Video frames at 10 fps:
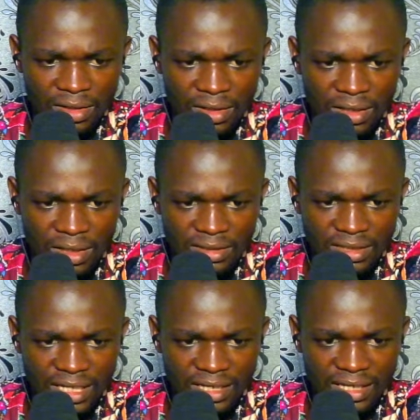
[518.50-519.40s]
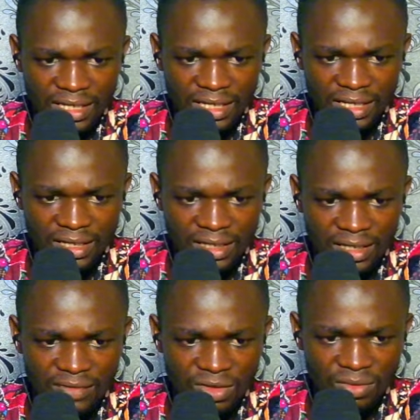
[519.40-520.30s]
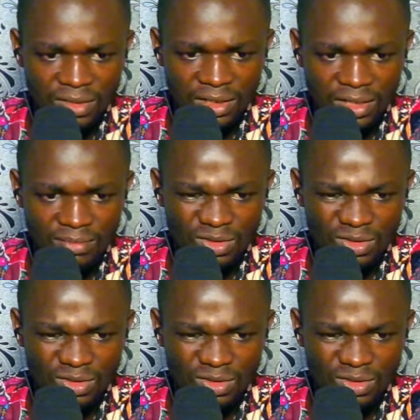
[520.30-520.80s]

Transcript: Then sack here. And after opponent captures